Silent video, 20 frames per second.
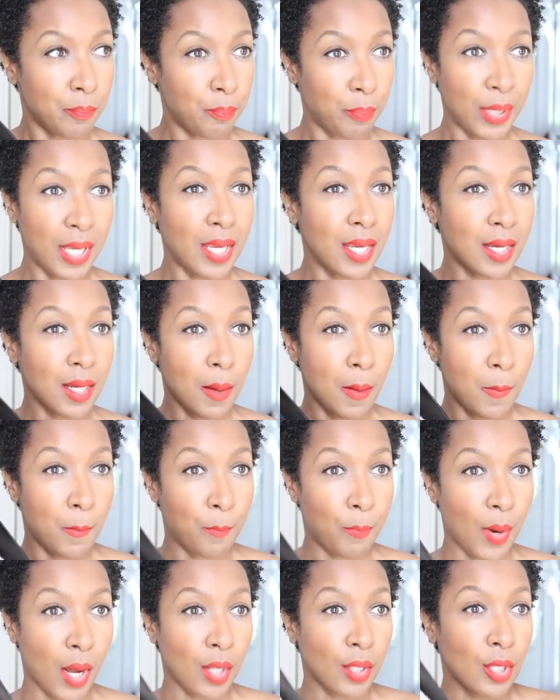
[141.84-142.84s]
Big
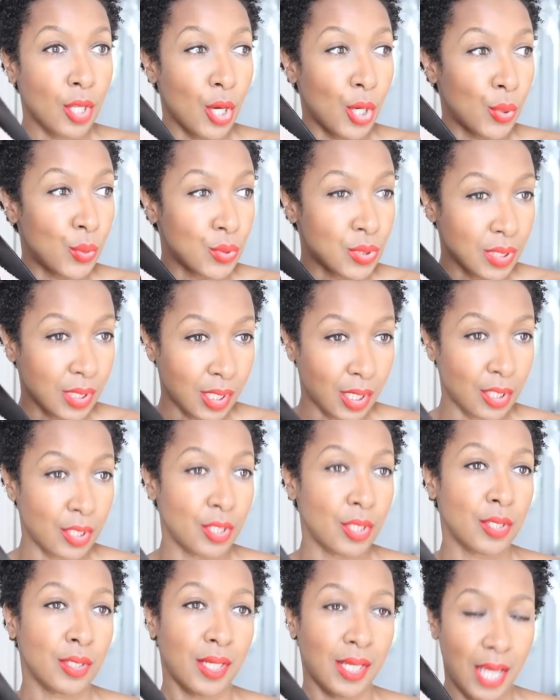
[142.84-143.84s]
buttload,
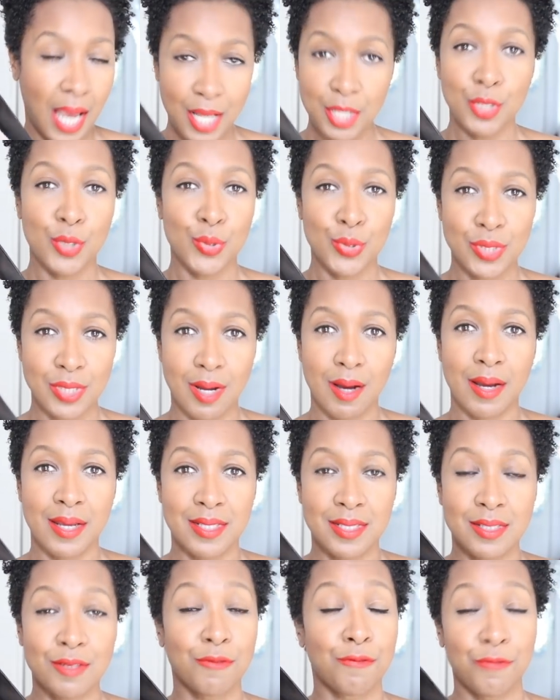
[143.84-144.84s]

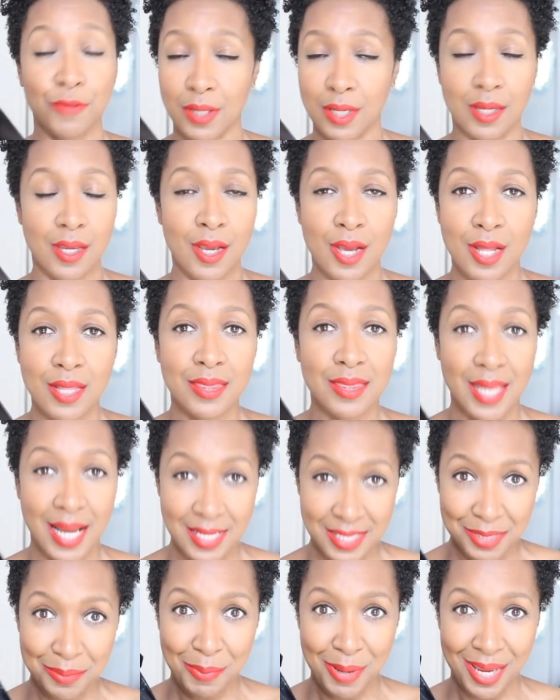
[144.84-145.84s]
canoe-sized feet
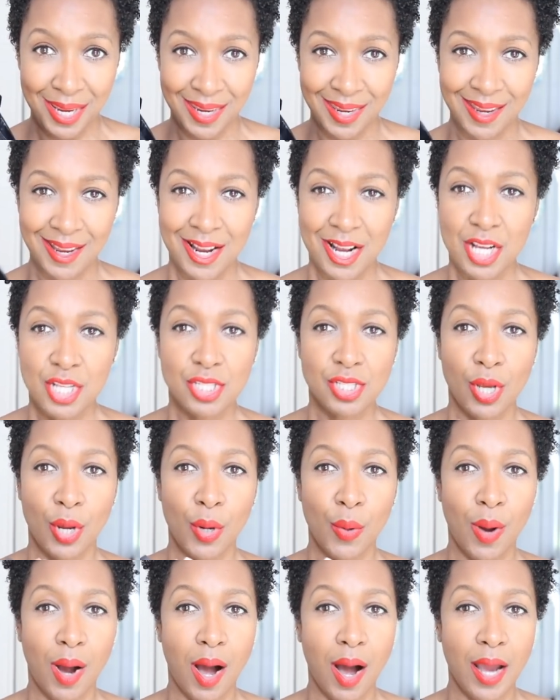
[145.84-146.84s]
that's me.
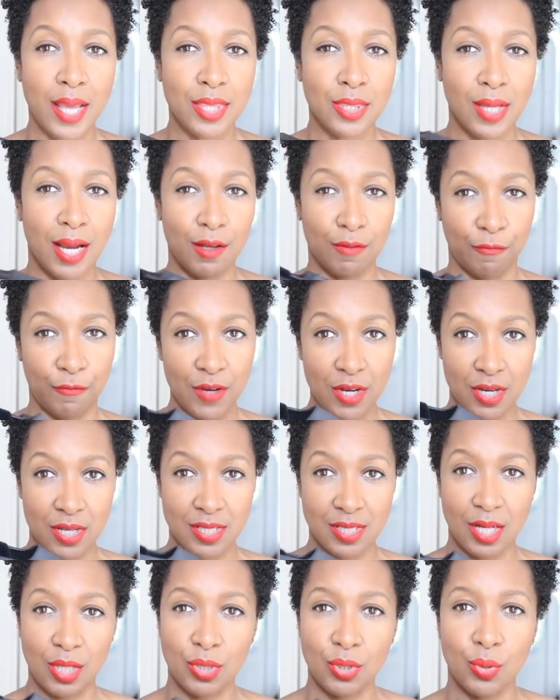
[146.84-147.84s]
So I at
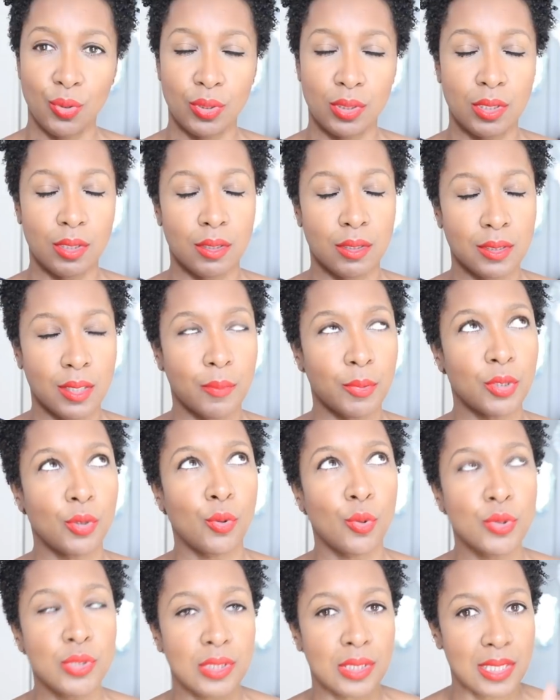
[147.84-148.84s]
first I thought, God, I'm going to
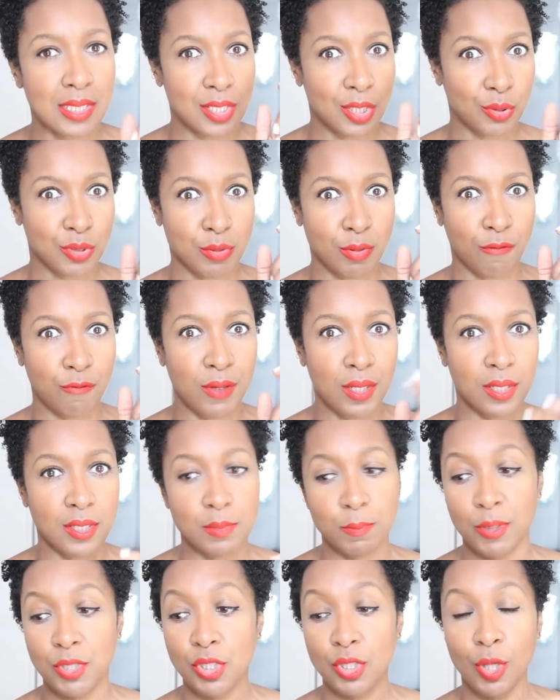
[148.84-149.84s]
order these, cross my
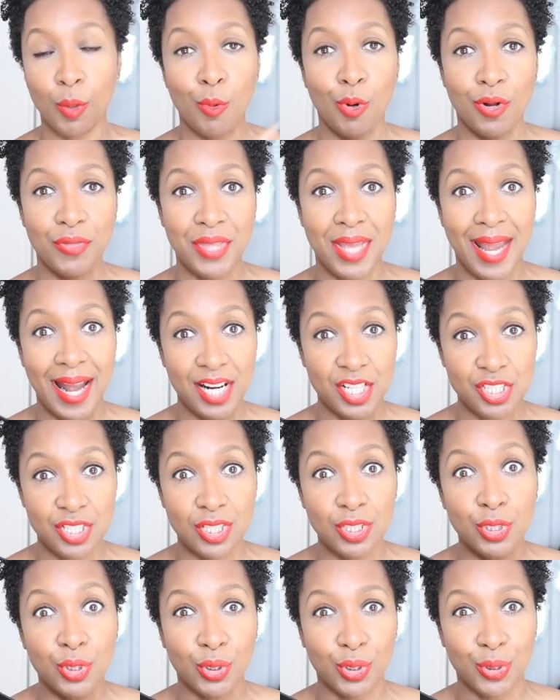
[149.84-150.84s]
fingers. But you know what? They
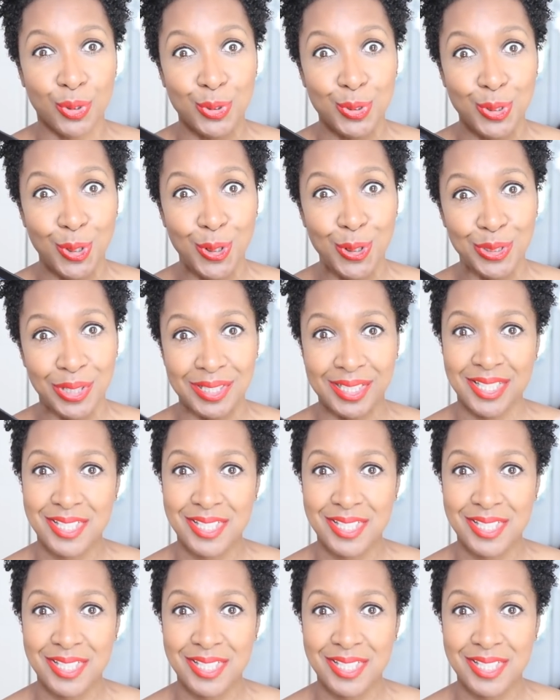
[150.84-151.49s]
actually look good on. I'll